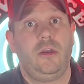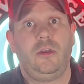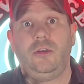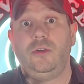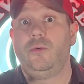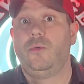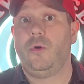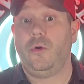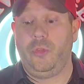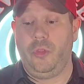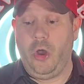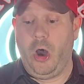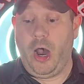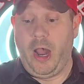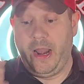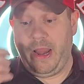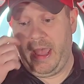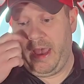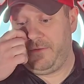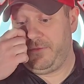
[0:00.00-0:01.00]
You will
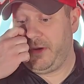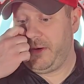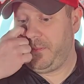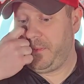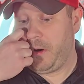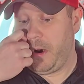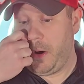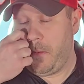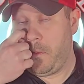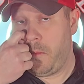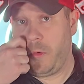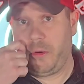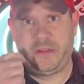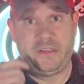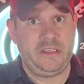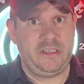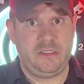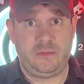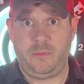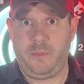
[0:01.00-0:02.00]
not have a problem with
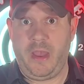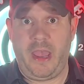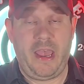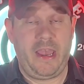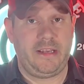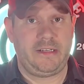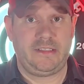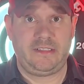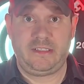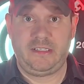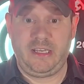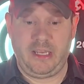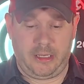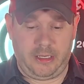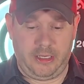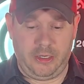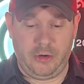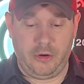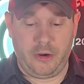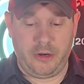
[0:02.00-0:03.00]
these bags
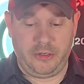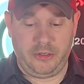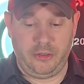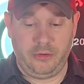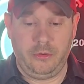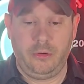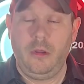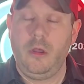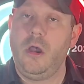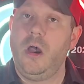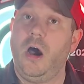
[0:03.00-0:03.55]
kicking on you.